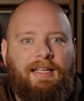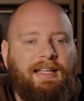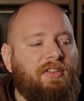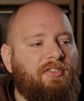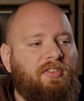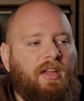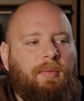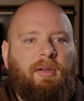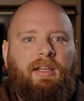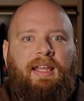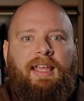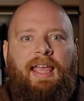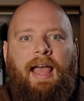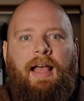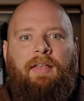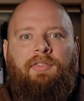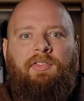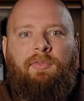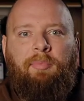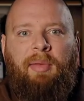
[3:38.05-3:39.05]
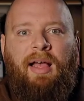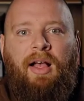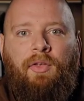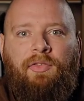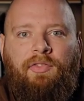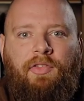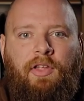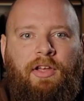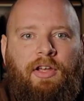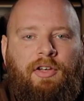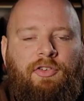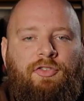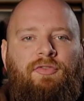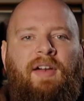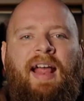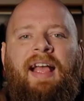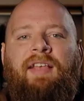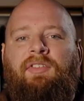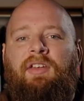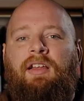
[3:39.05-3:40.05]
each able to cast spells that could
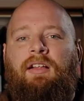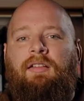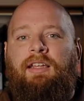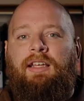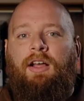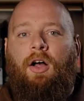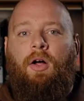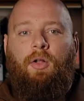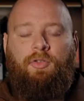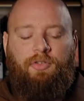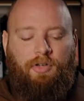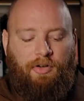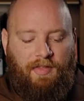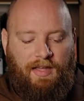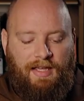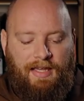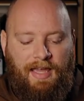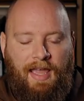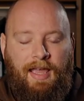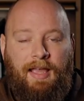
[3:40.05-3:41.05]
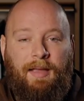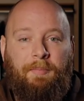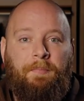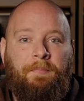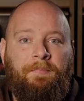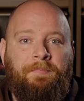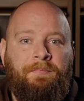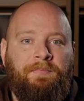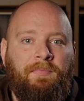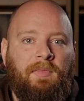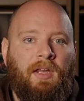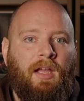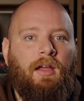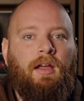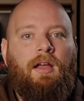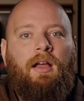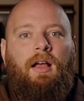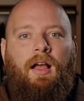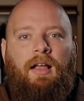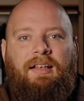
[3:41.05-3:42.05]
drastically alter the game.
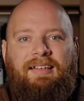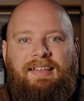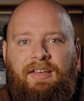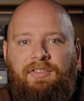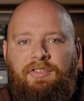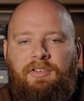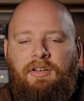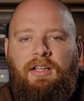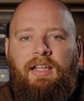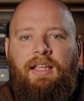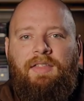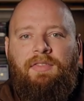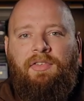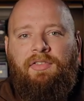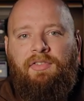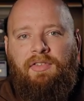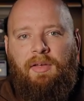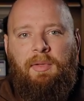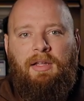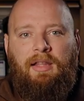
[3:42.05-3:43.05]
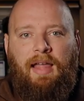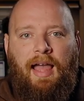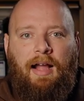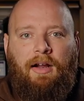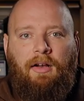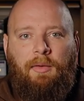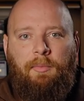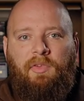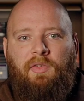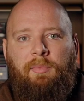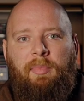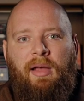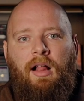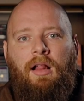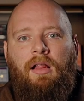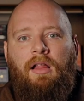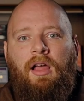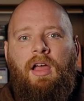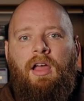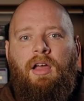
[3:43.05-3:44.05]
Additionally, the Simulacrum
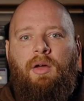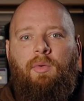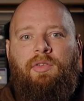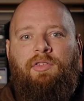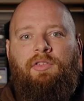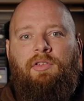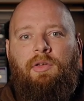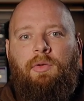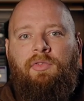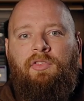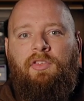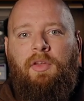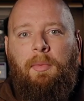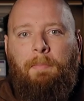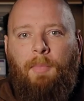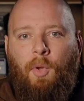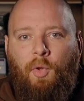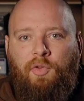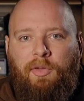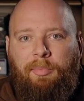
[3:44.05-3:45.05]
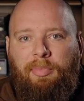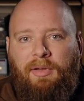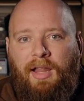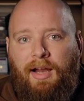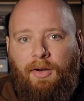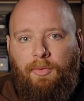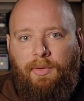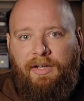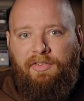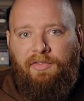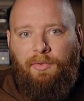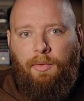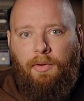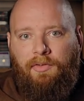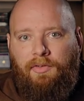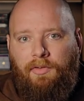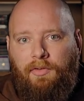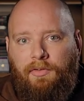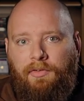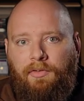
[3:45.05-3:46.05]
spell was used to multiply
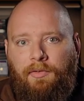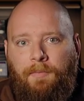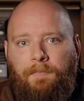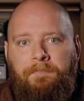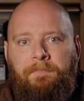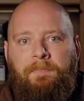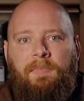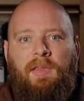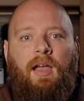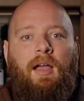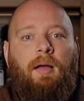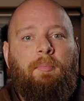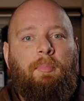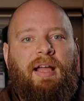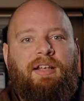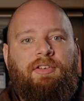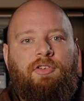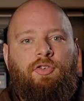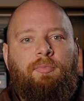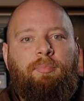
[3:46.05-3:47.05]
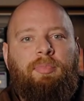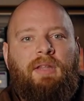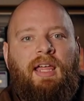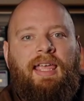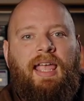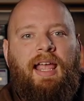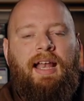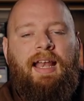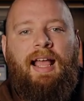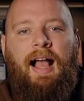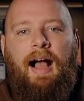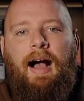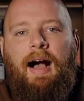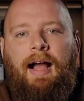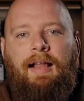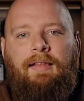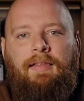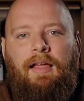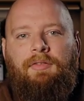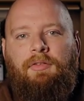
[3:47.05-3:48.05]
resources. By duplicating
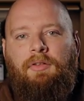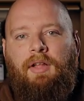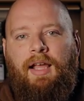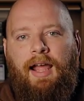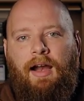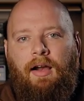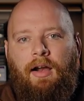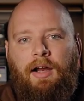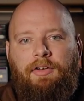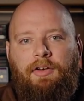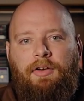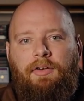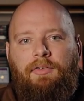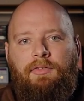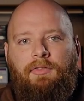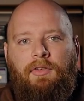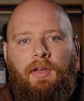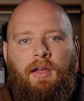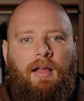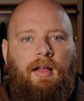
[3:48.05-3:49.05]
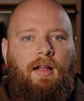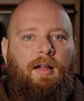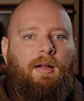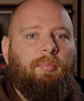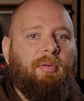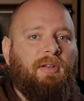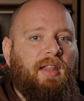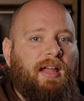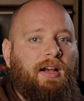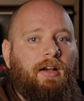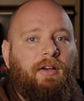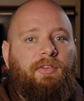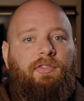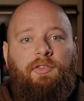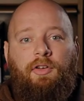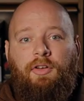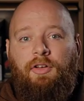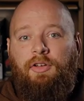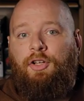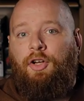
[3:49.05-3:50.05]
high-level characters, players
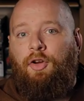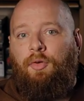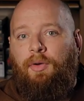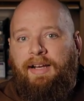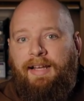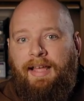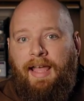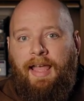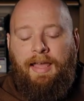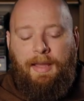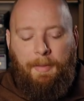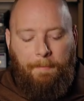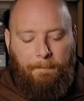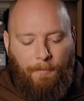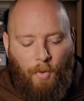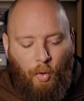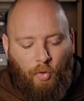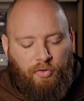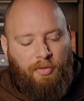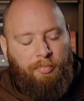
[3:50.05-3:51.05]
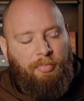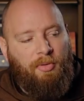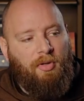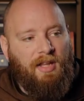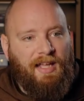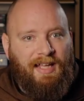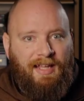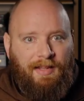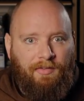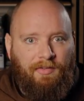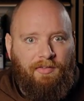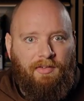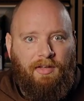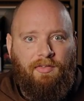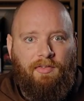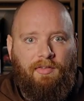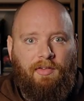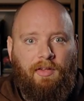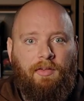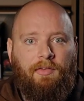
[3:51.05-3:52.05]
could create multiple
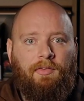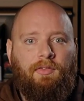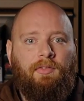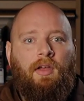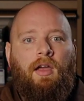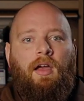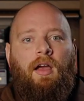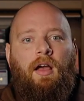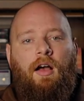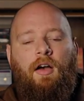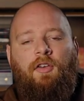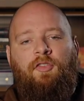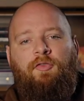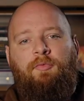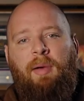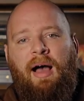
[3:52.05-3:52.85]
instances of